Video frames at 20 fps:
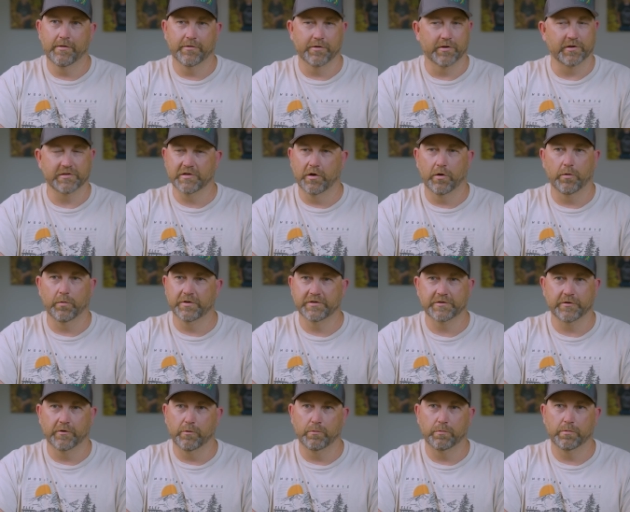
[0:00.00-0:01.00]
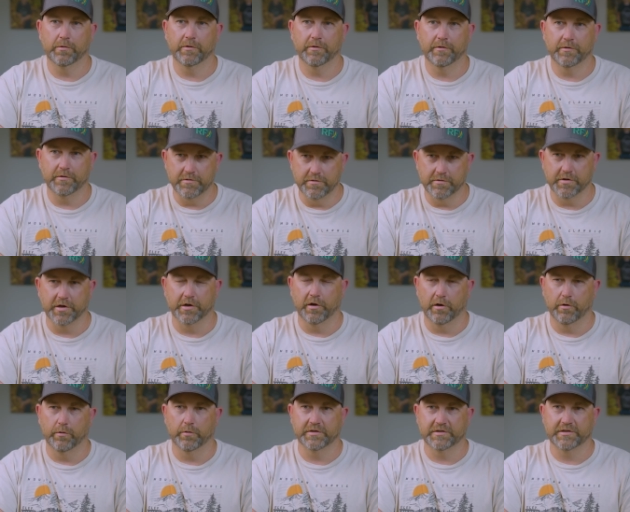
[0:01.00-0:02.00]
There is always hope. You can
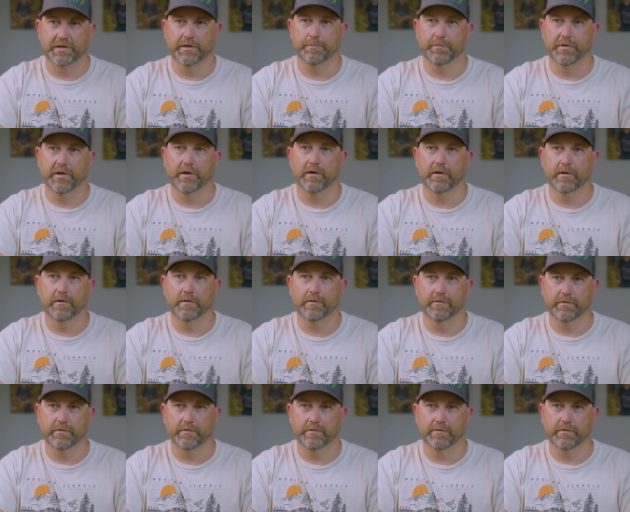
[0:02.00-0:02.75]
always get better.